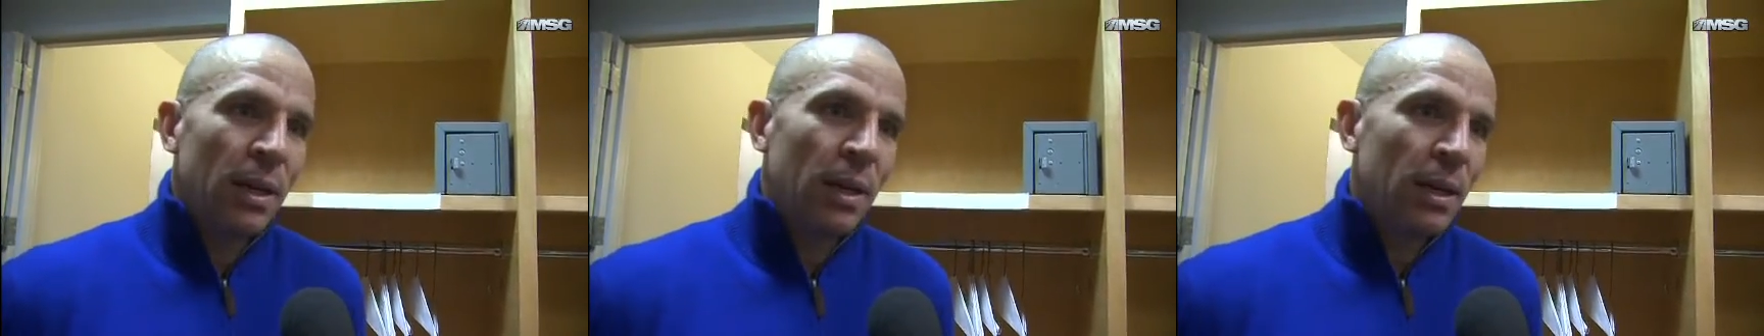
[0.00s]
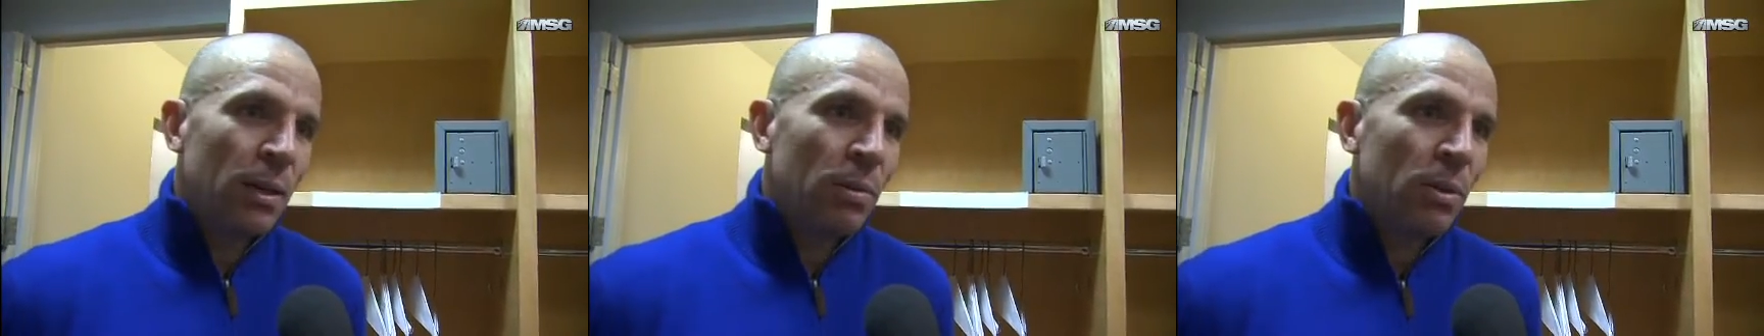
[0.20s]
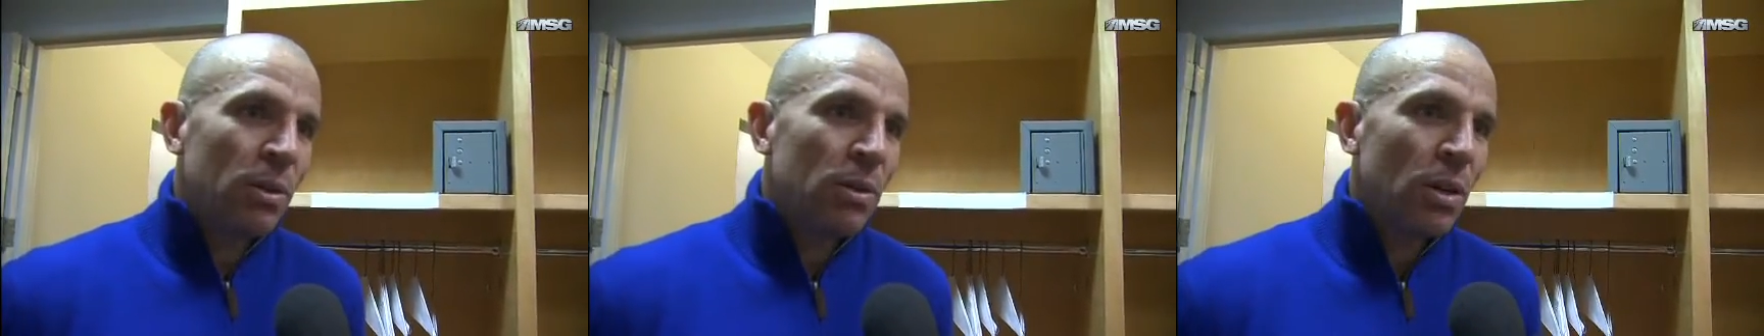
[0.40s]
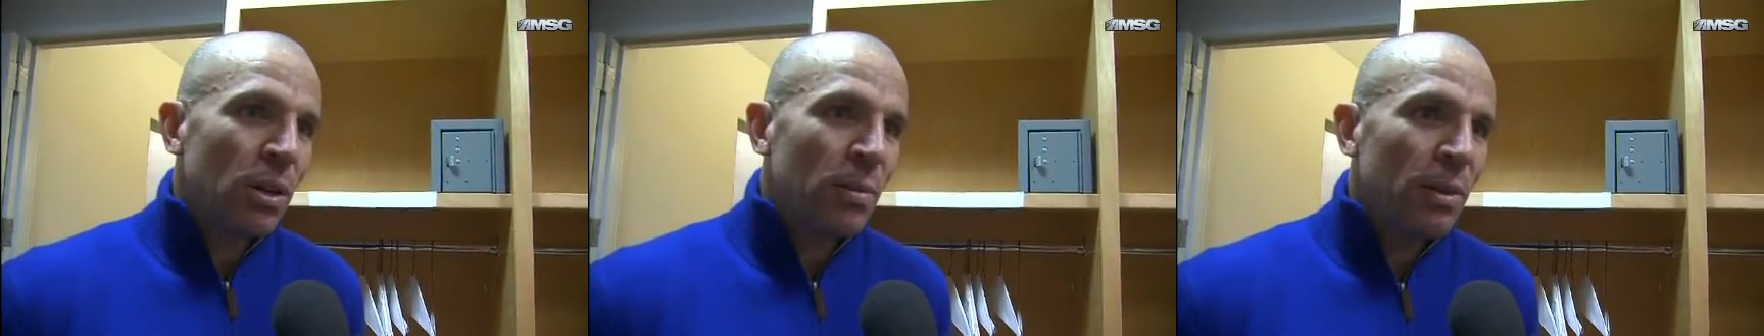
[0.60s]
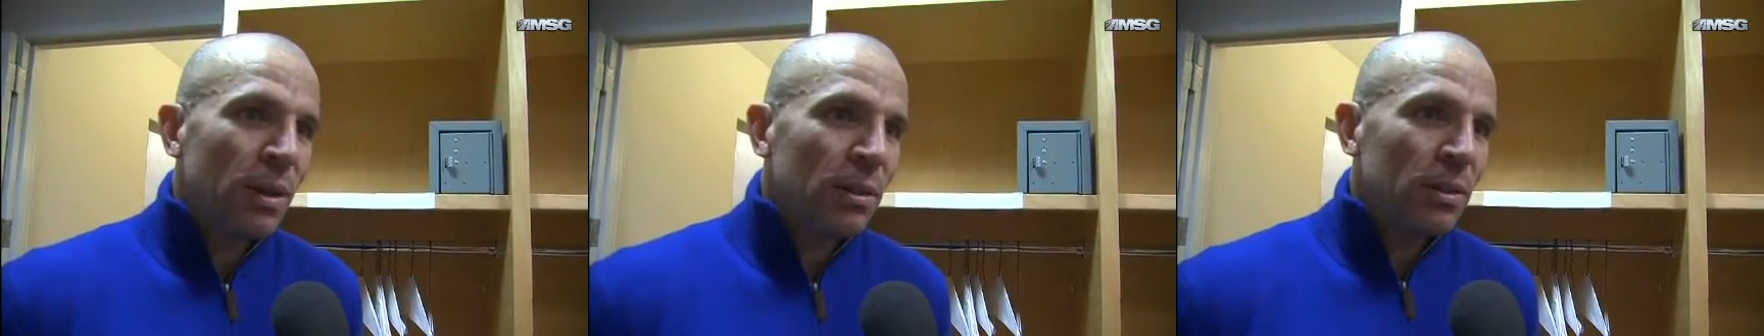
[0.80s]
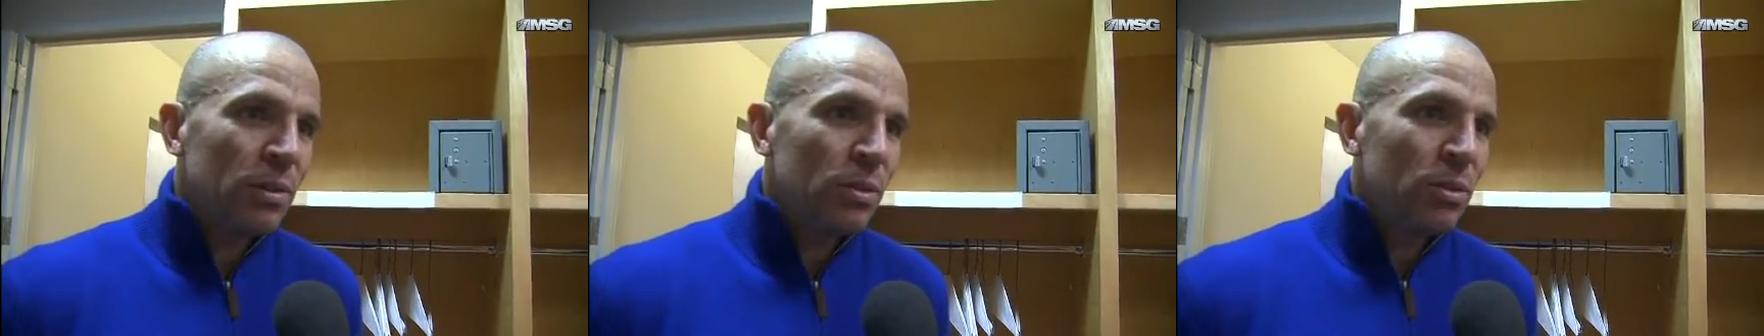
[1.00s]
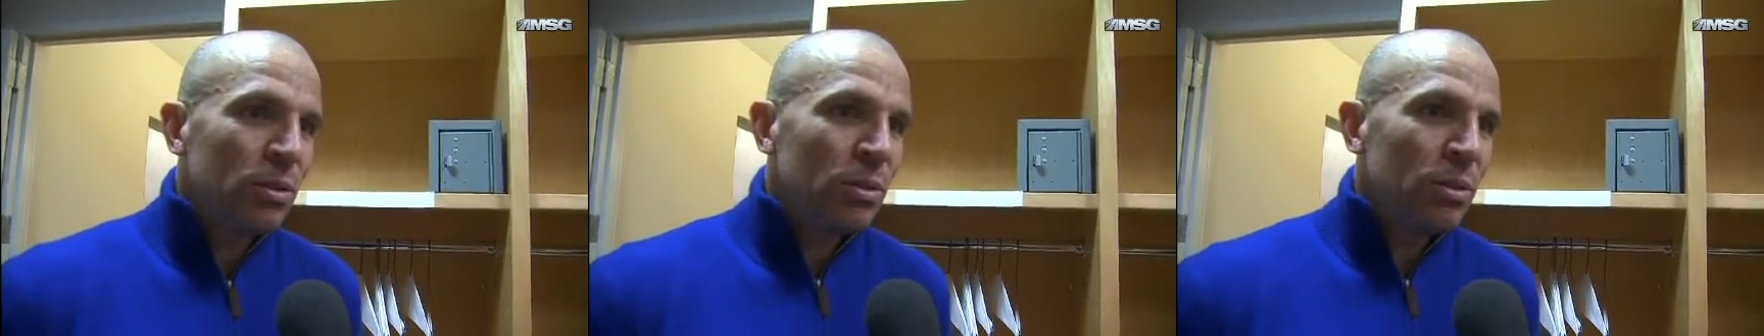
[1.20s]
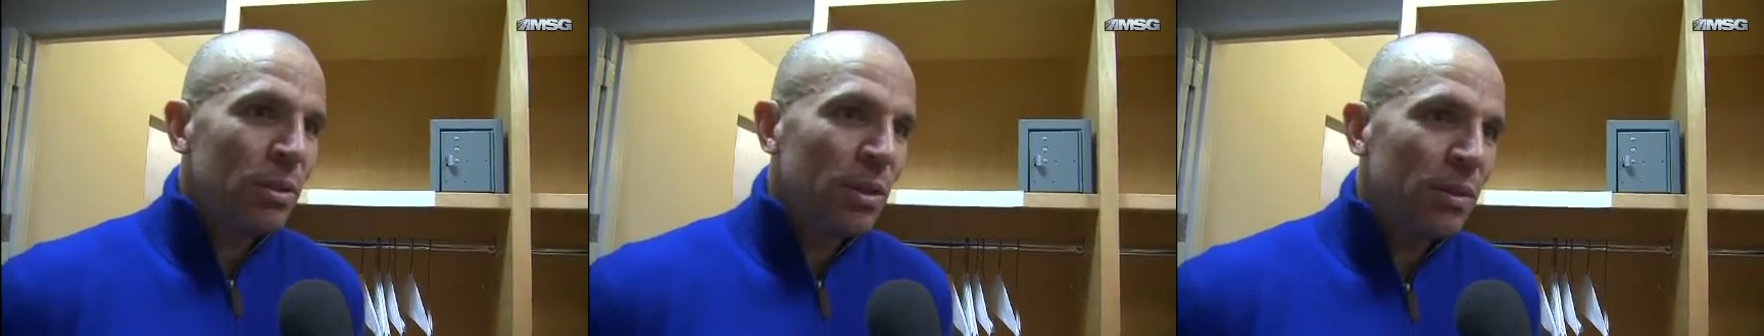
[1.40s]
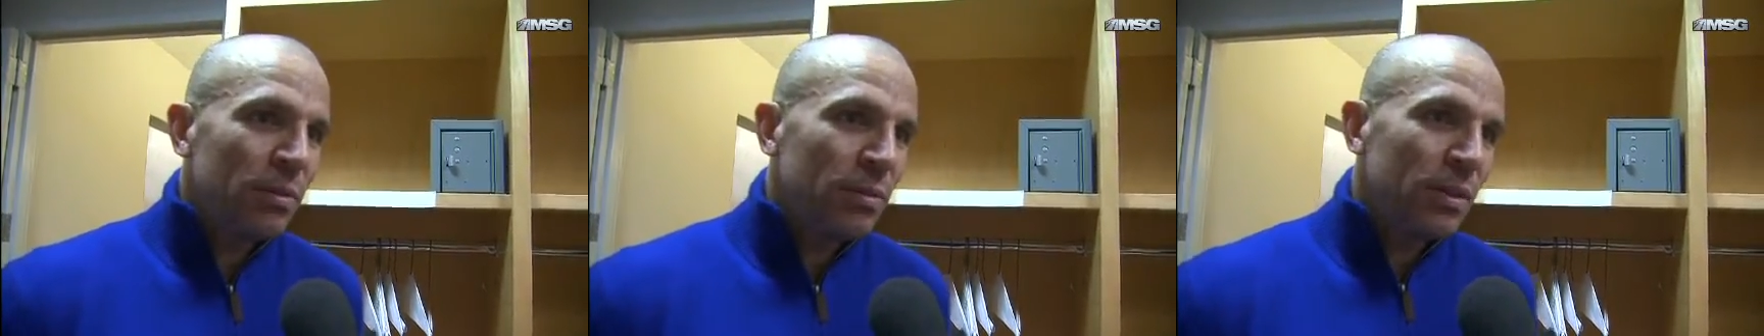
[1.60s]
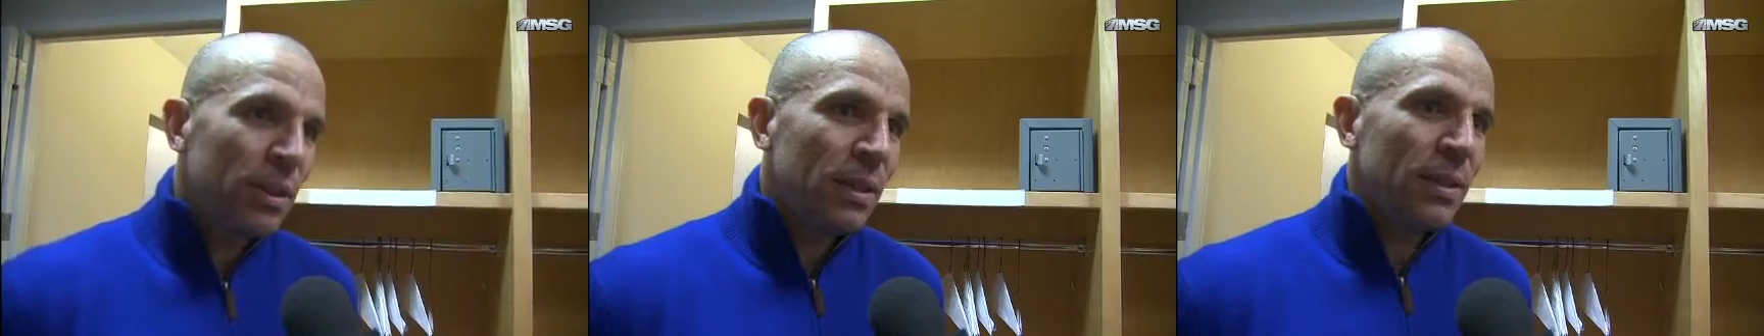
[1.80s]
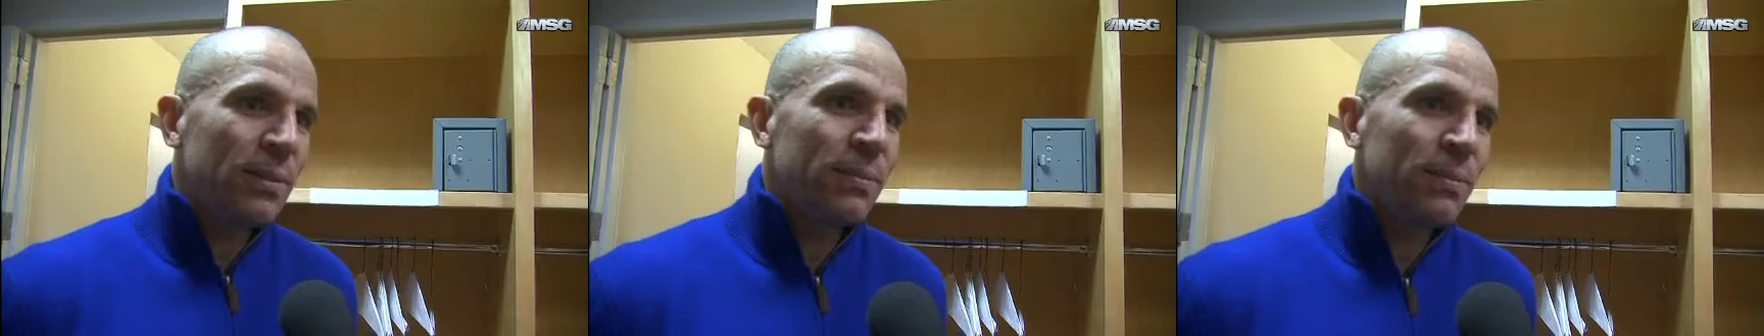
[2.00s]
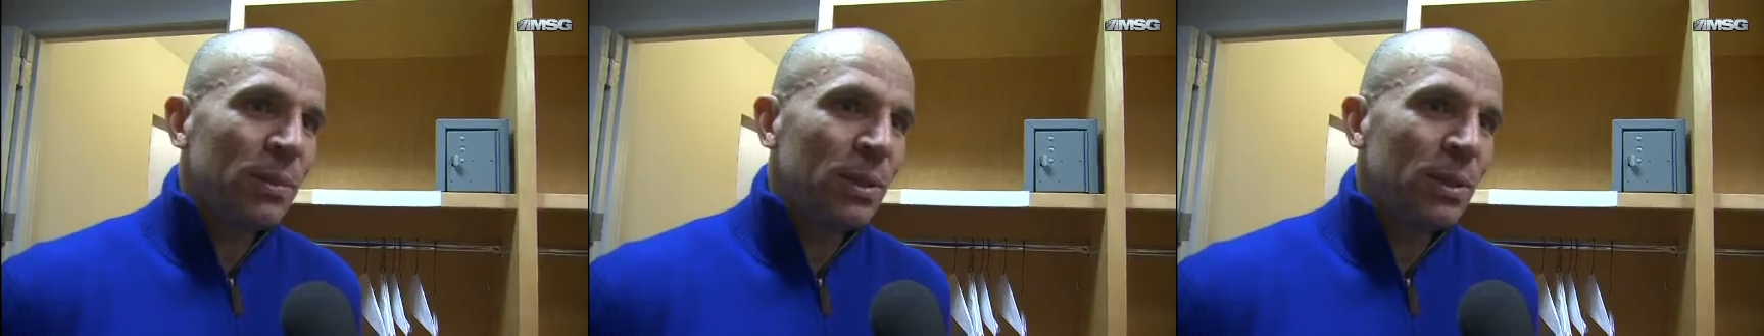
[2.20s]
When you talk about the duel of,